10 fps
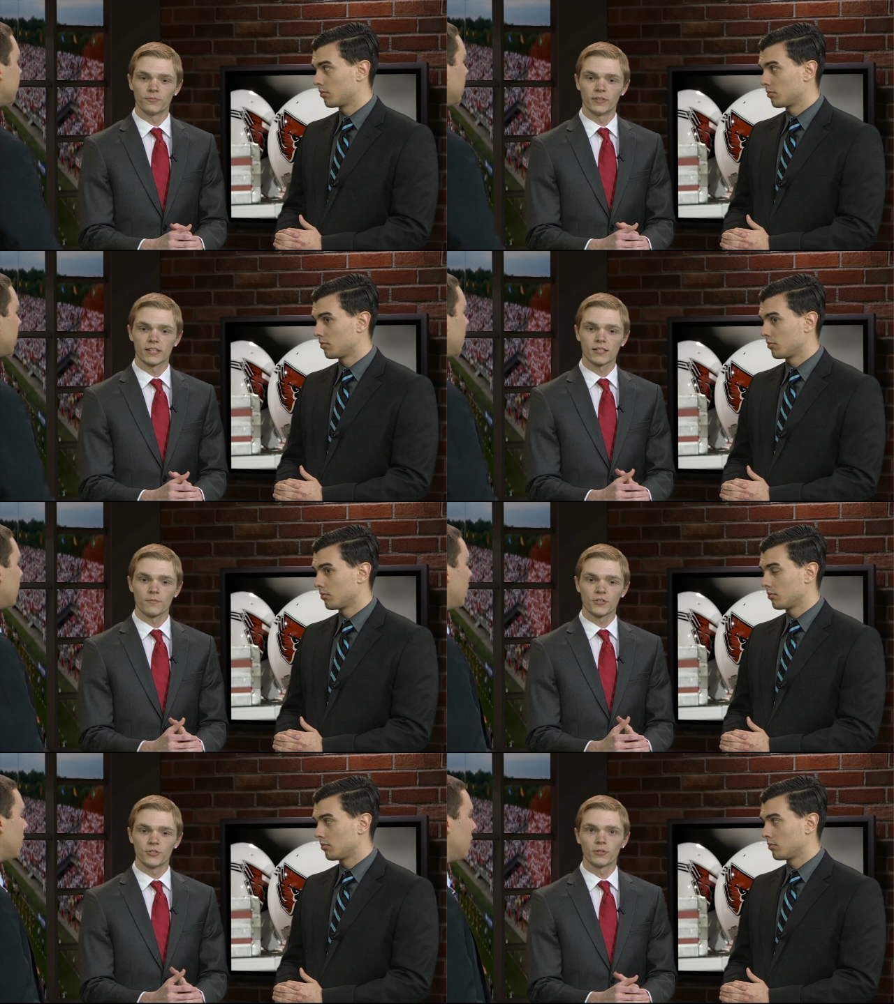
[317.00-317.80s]
Speaker 1: that's
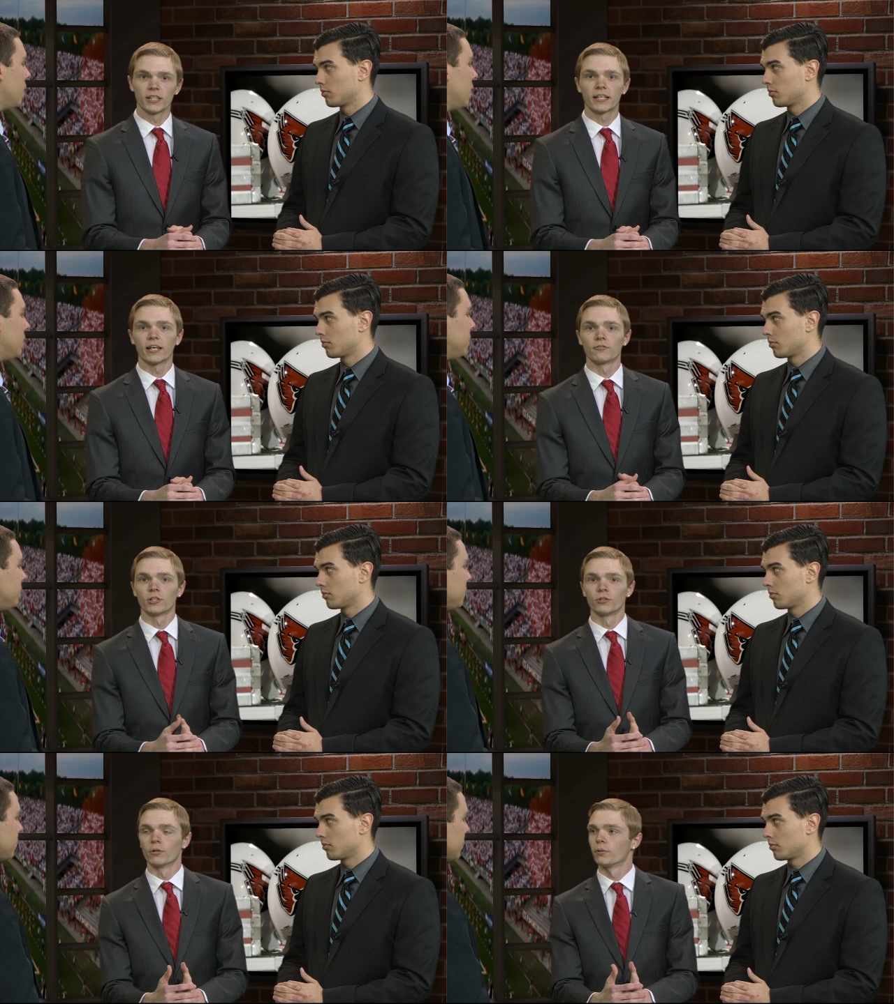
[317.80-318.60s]
something you really can't
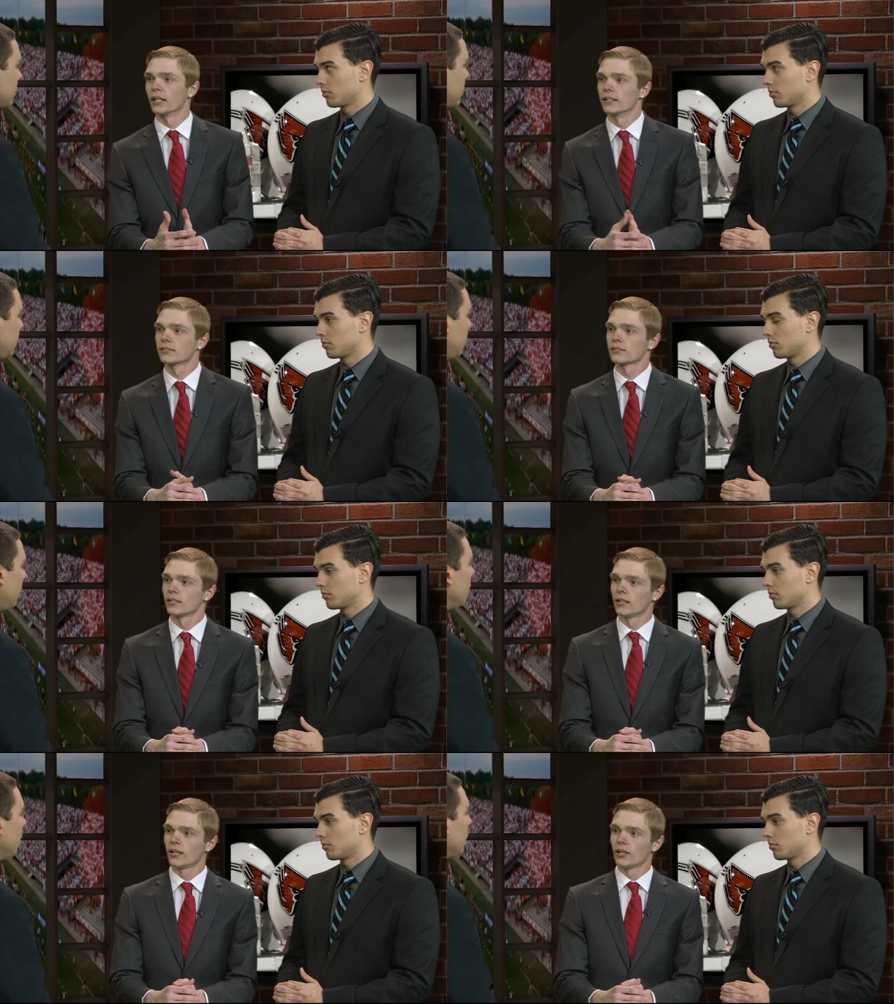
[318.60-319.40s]
really replace.
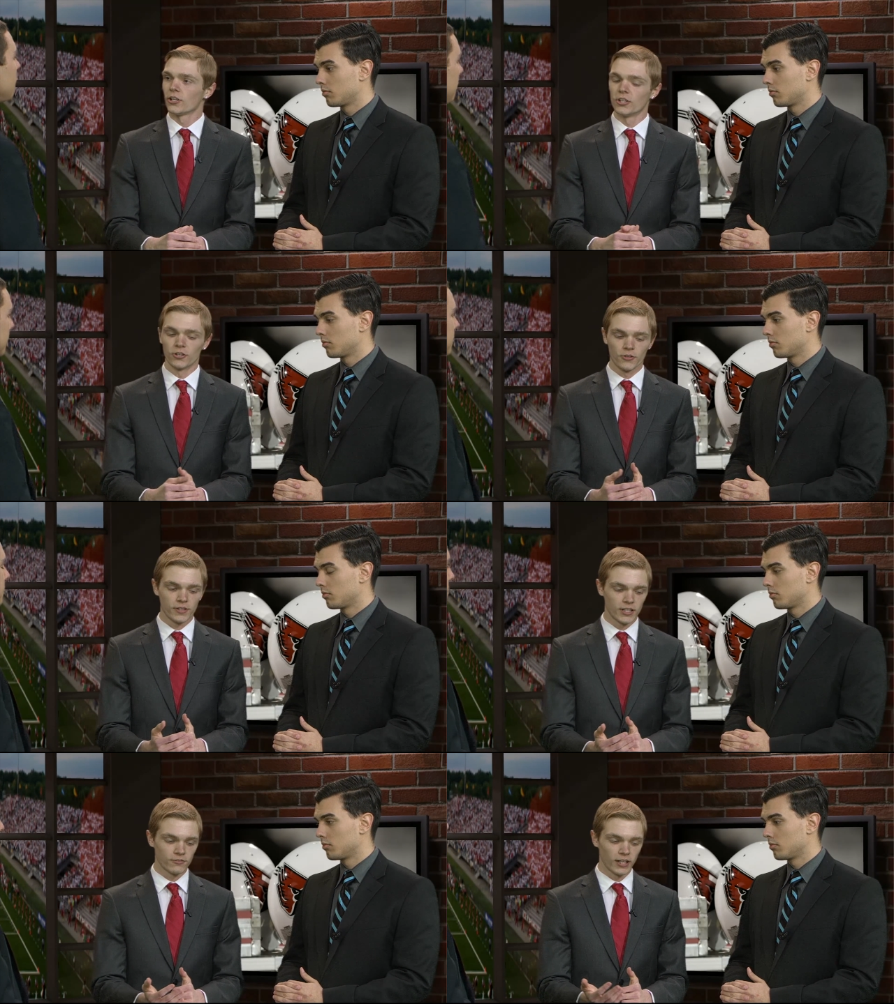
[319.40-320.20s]
You know, you
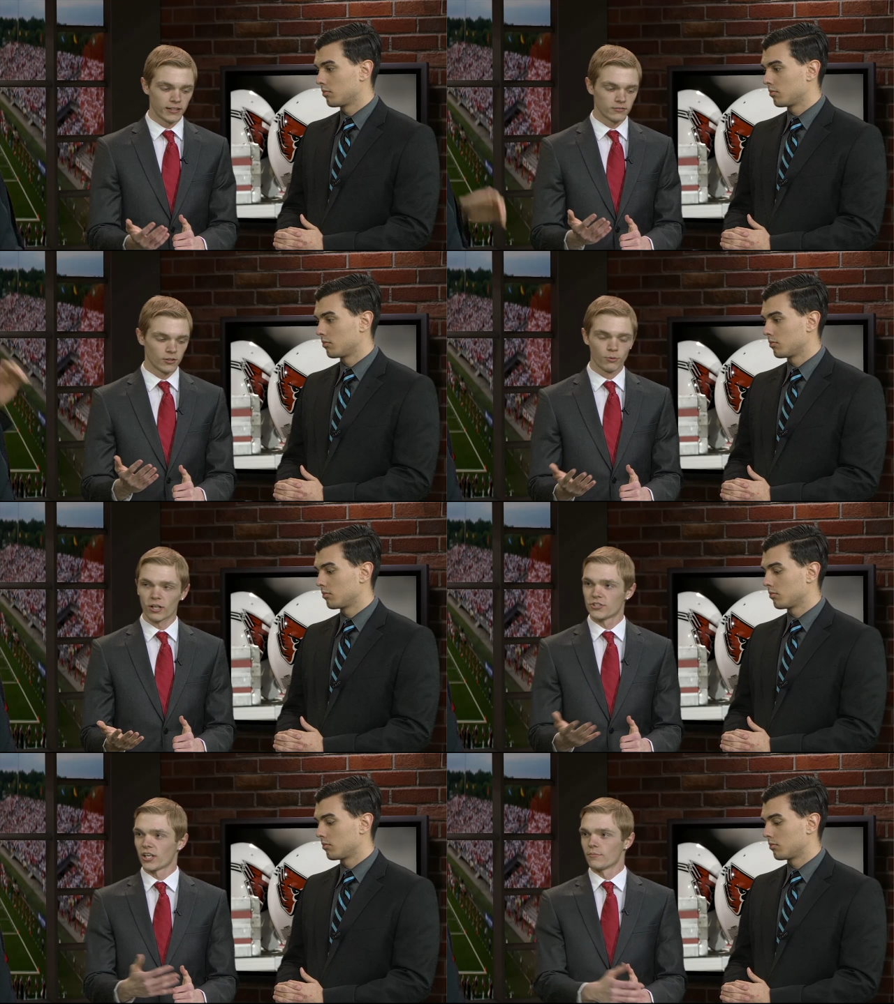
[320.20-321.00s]
think of like
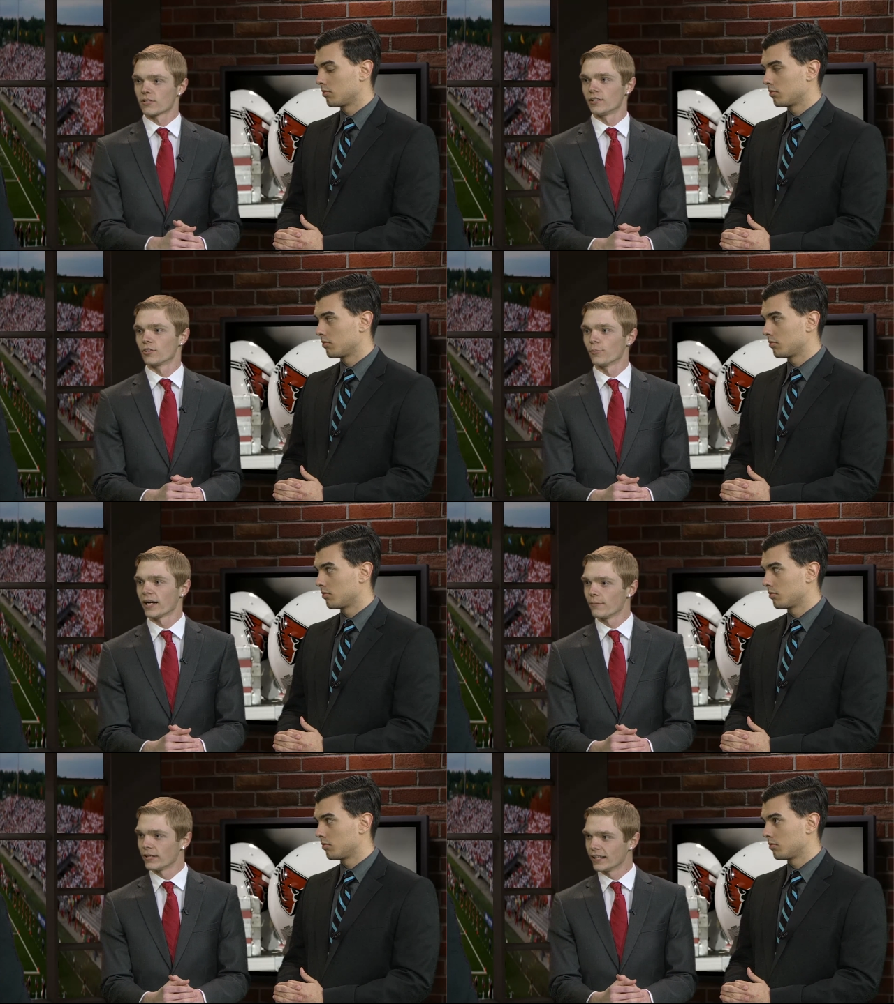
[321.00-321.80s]
LeBron James leaving the
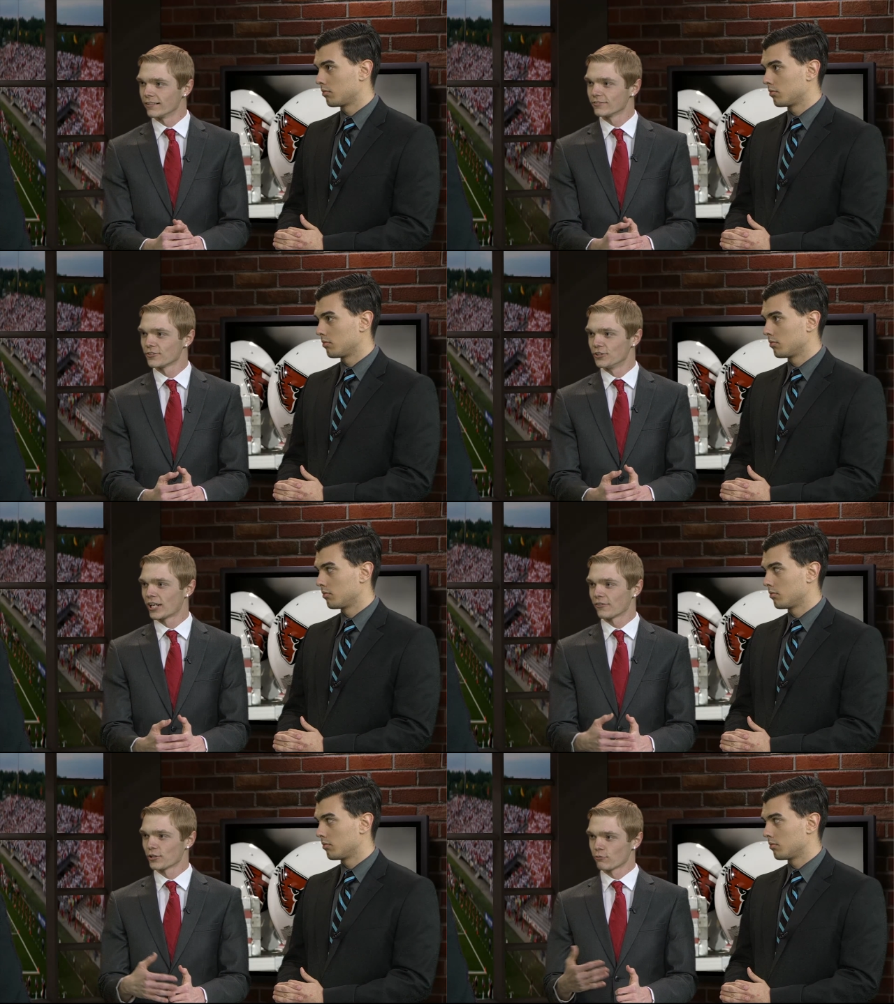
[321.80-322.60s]
Miami Heat. You
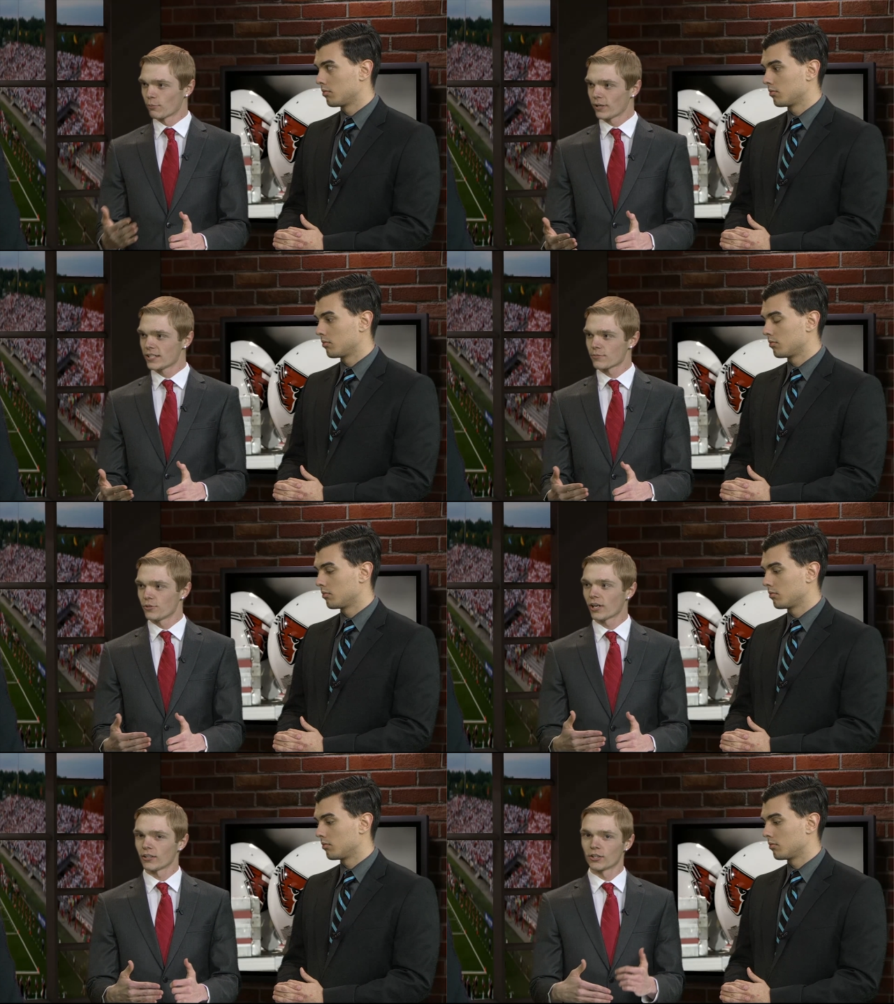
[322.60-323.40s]
can't really replace him.
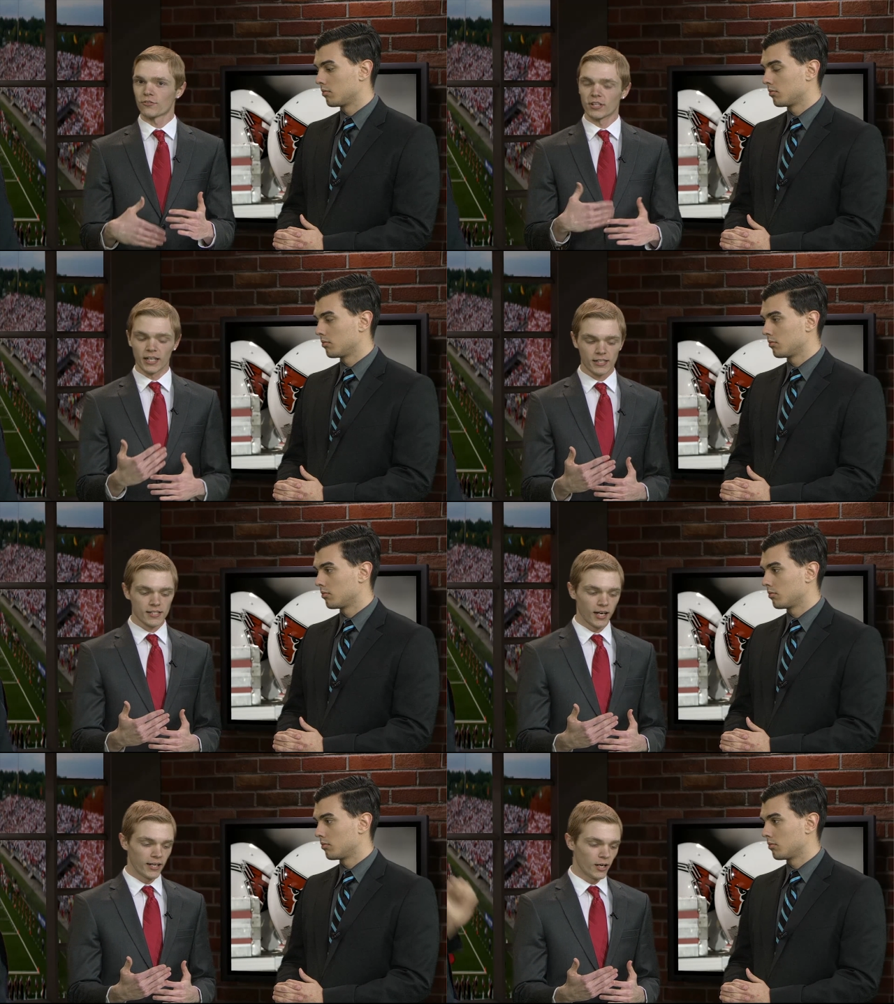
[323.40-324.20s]
You got to look for the next
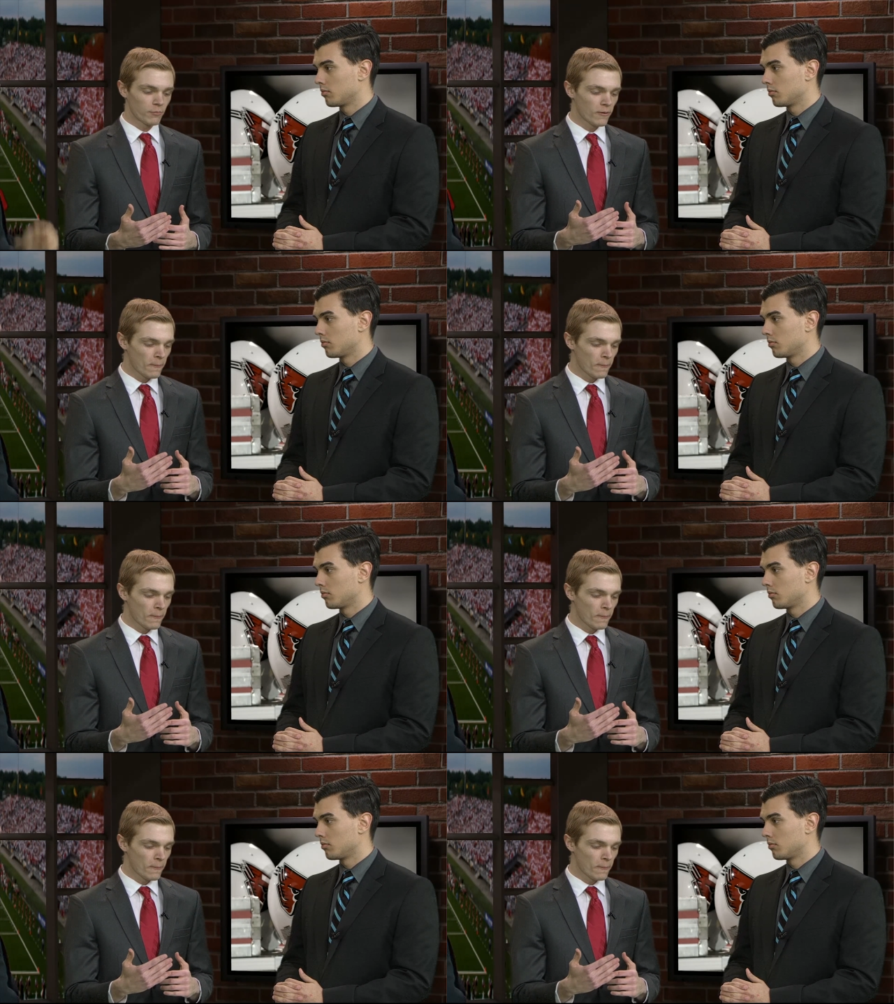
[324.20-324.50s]
guy up.